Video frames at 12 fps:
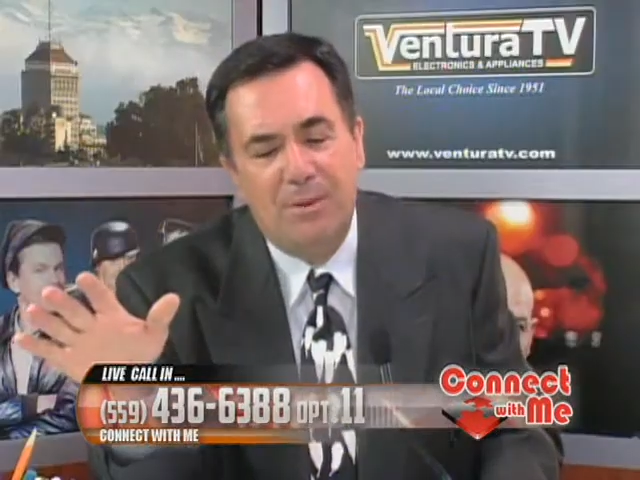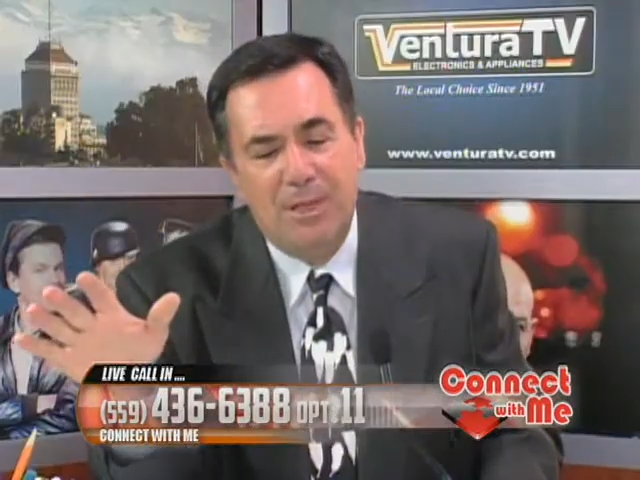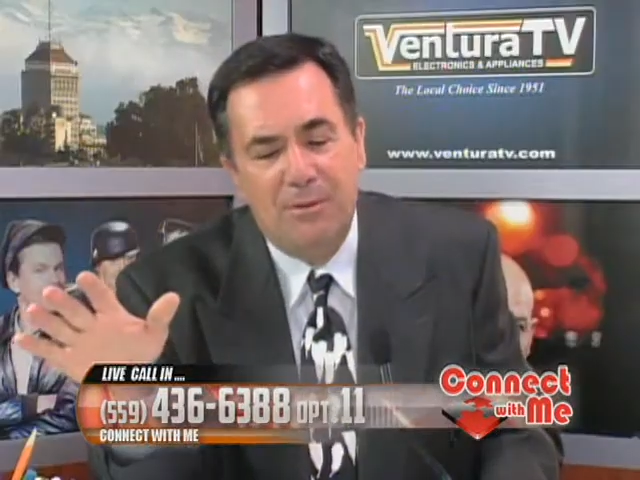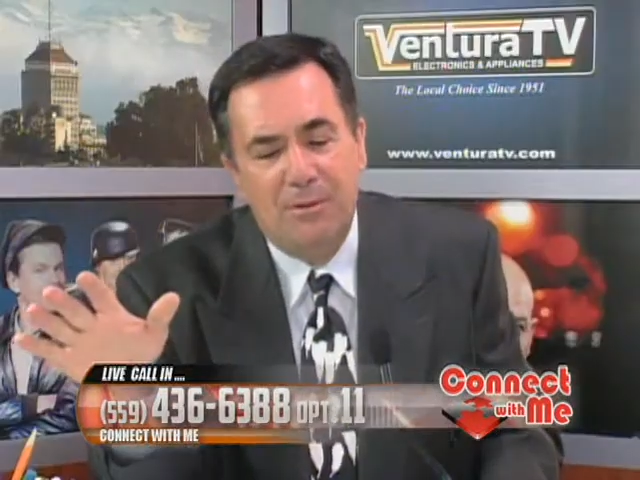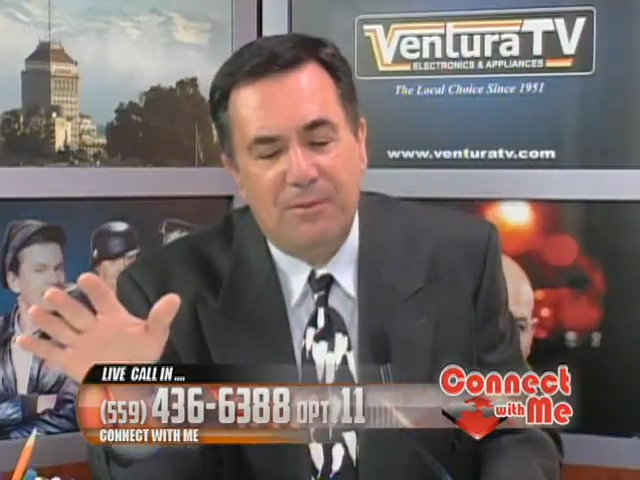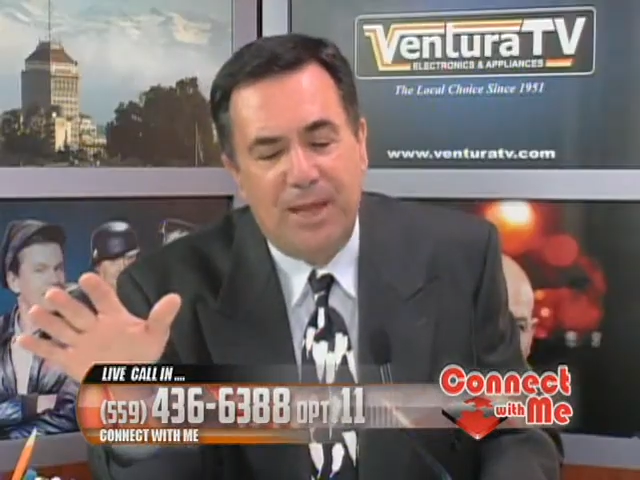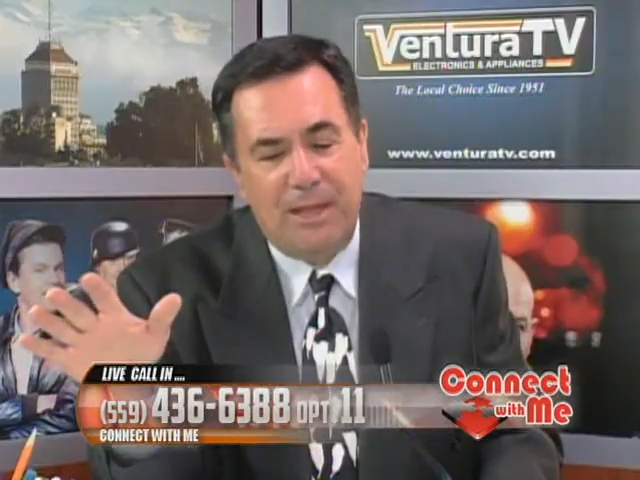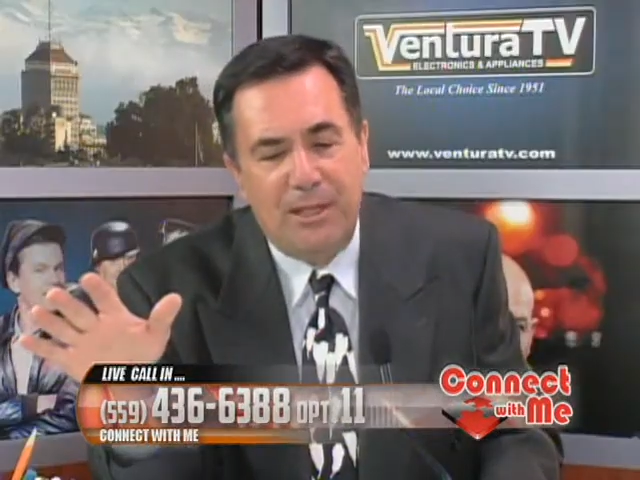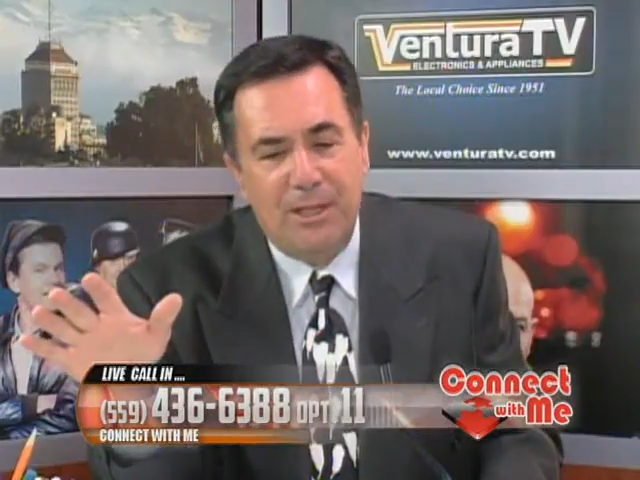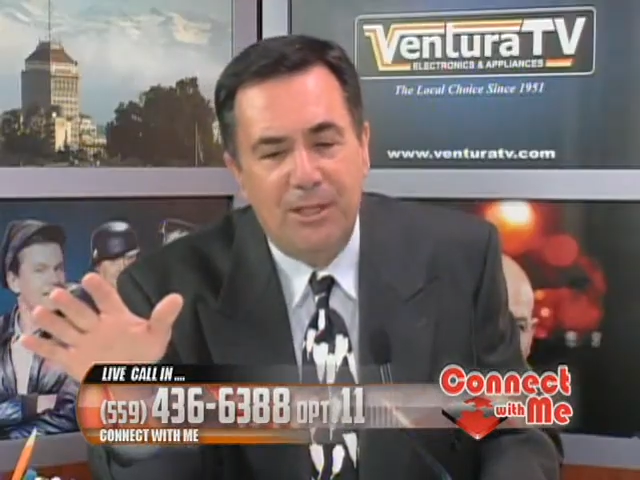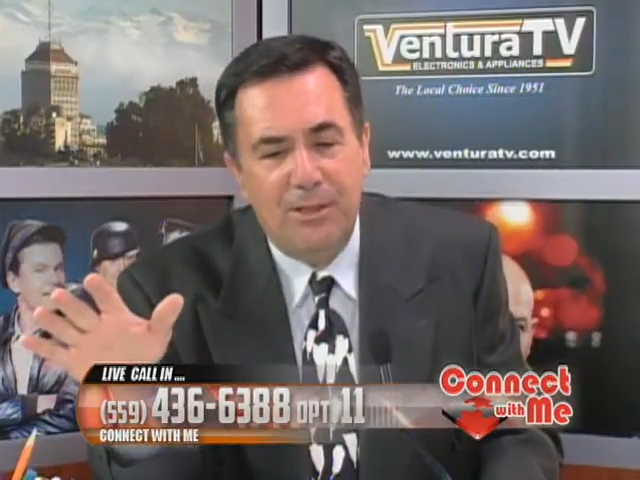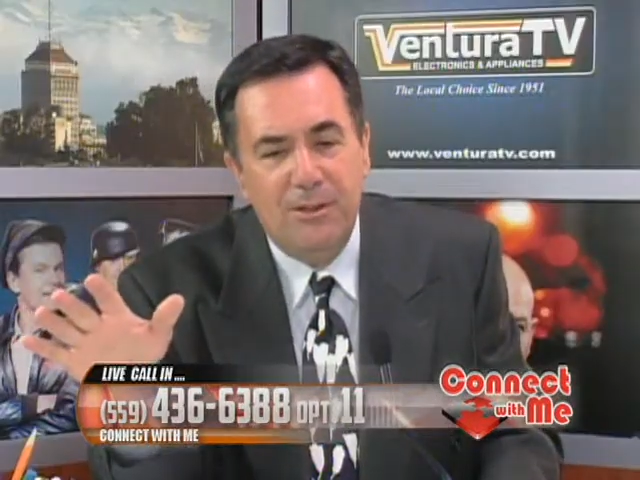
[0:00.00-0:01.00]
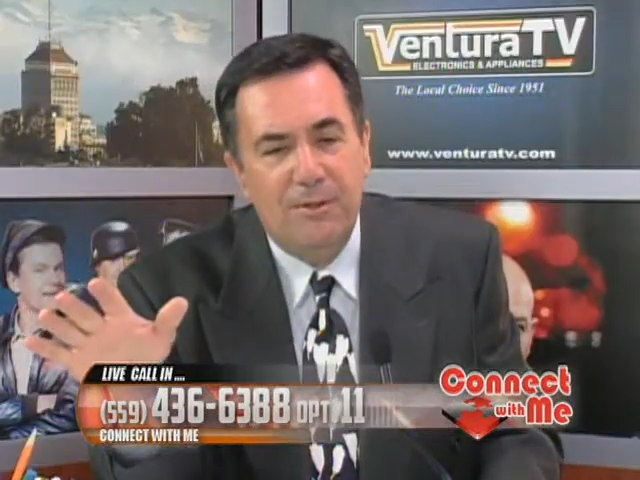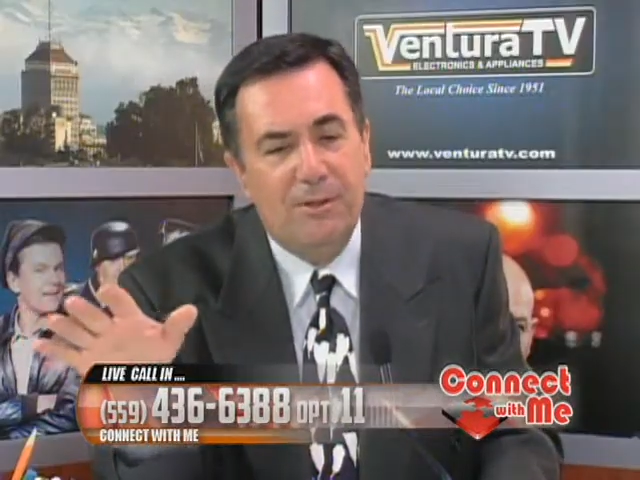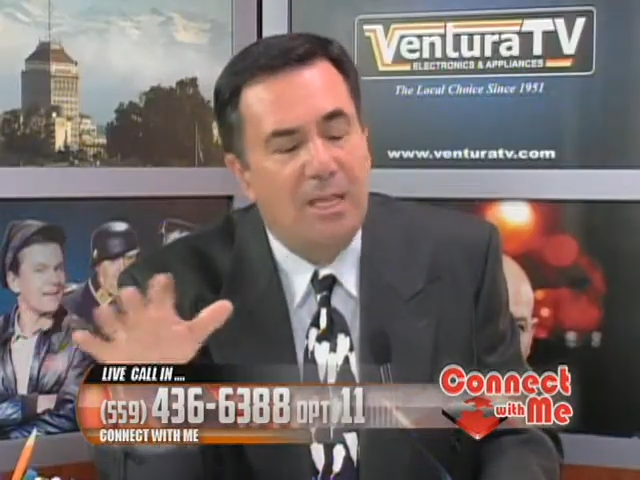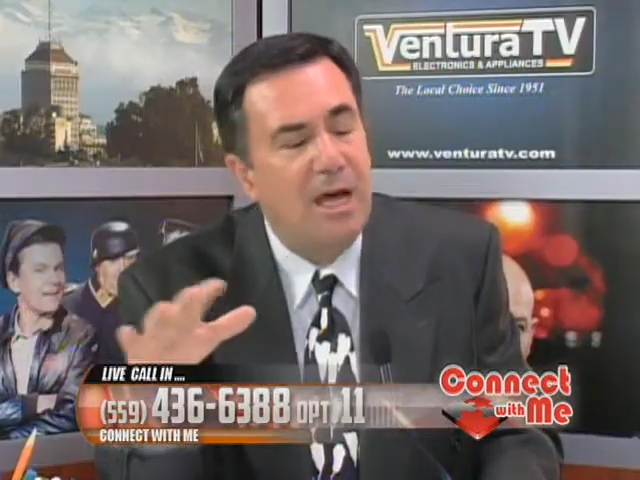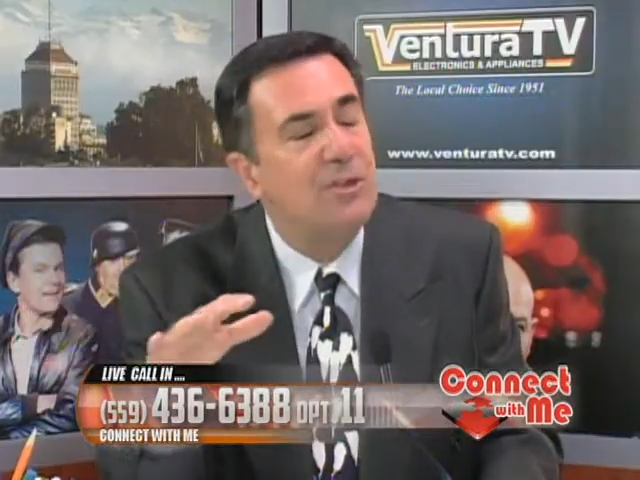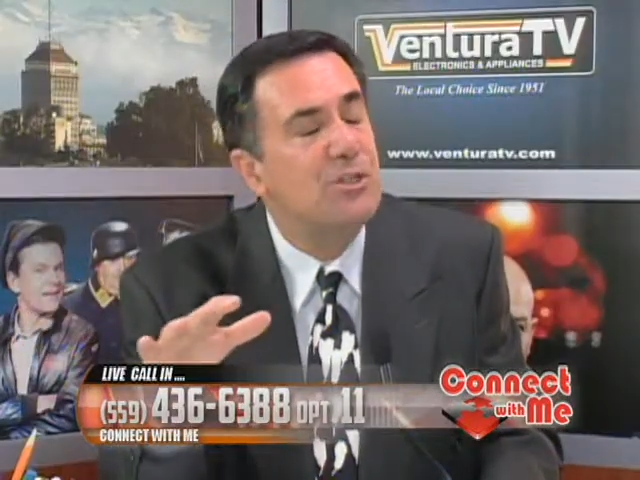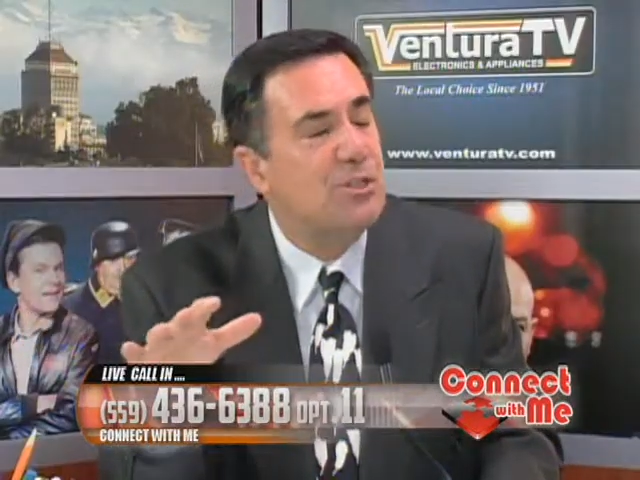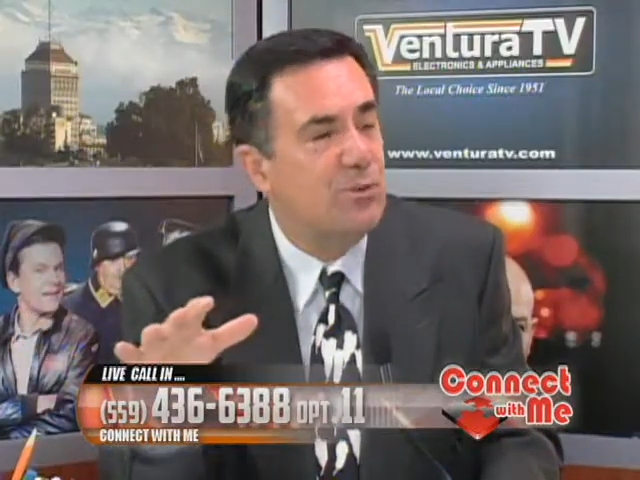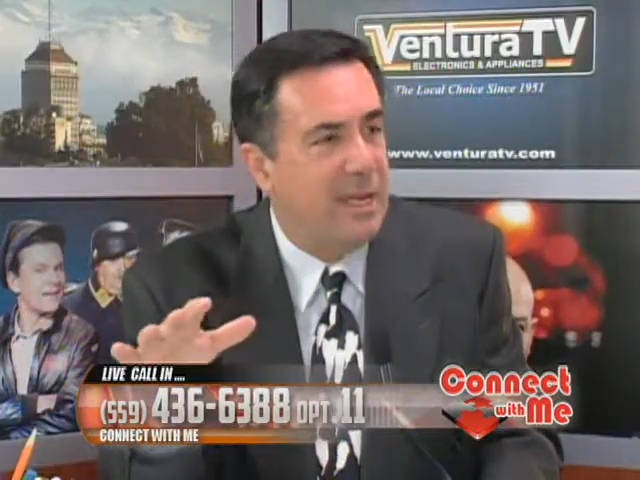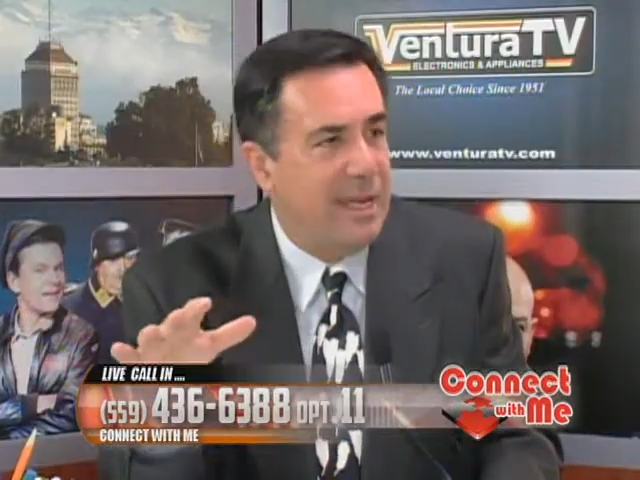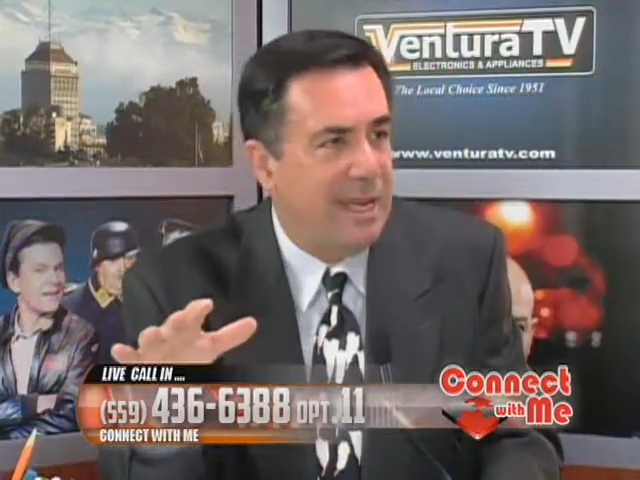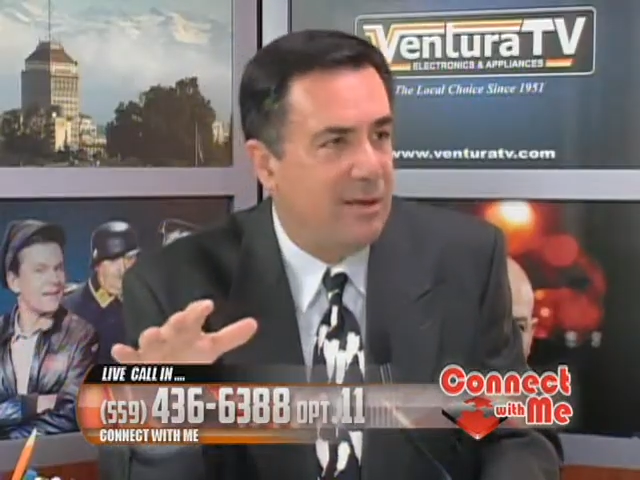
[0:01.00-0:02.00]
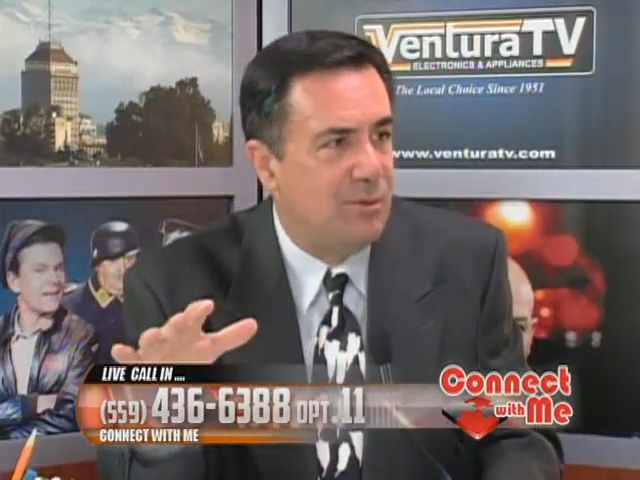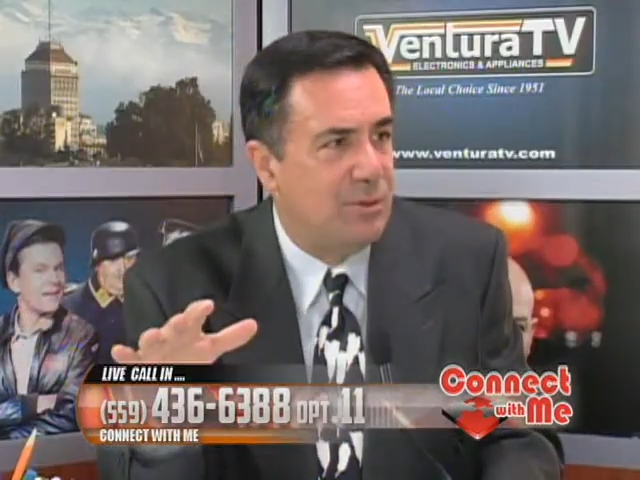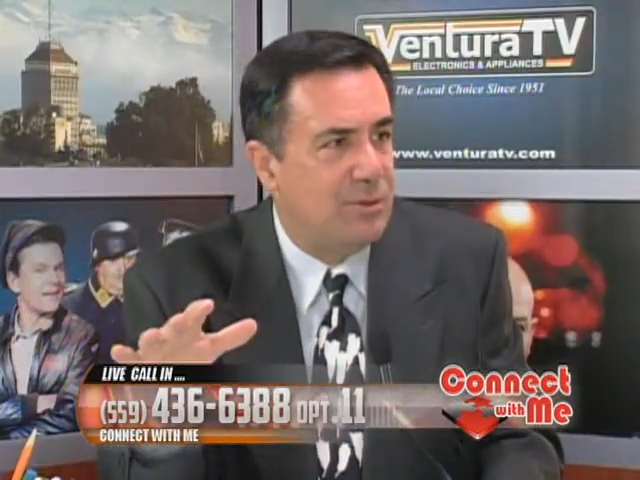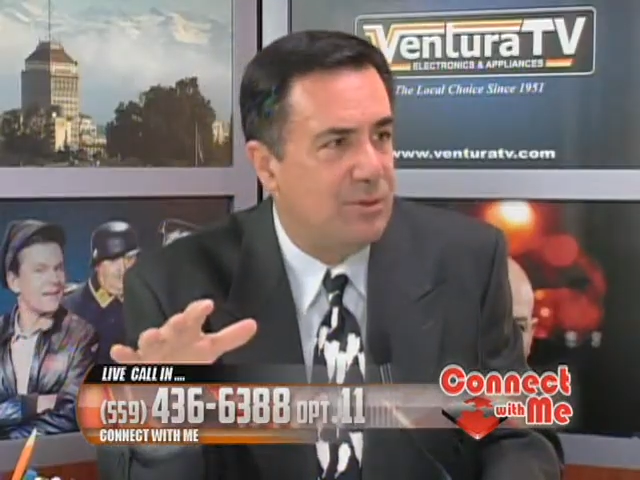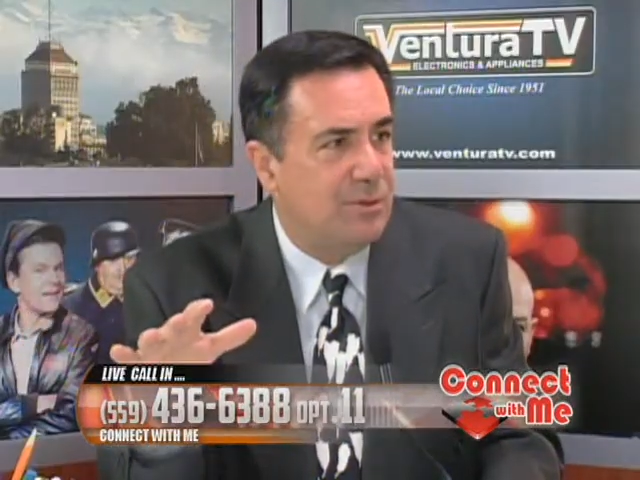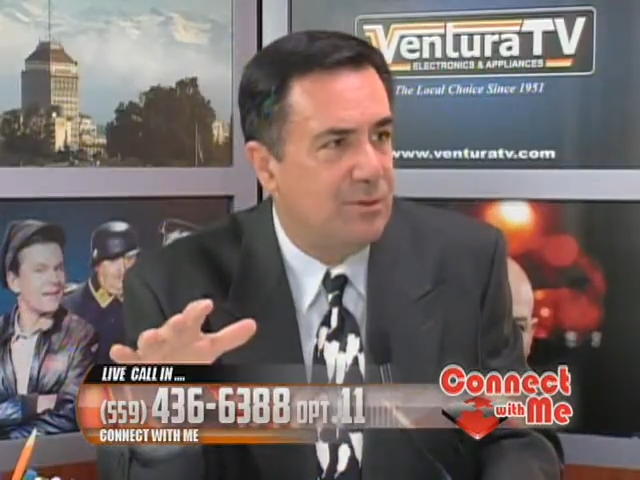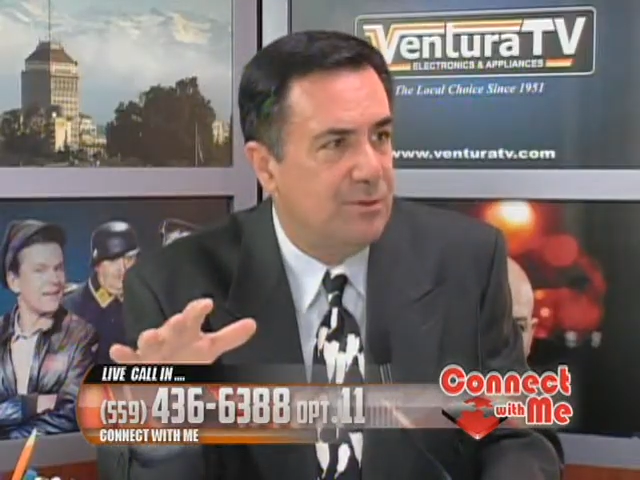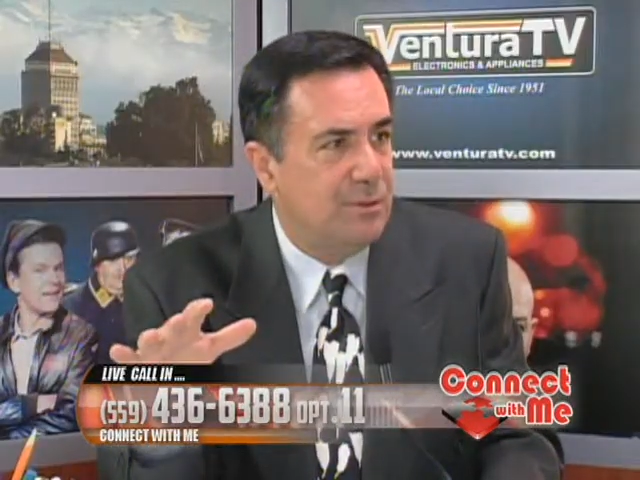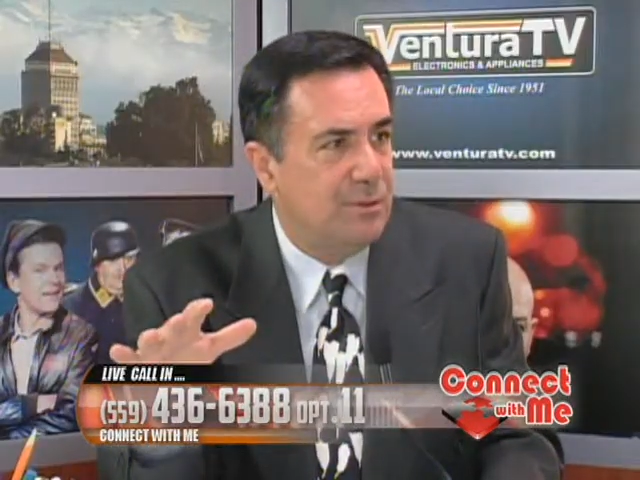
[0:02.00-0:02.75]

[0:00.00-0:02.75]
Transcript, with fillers: here in the valley. You have a lot of stray animals.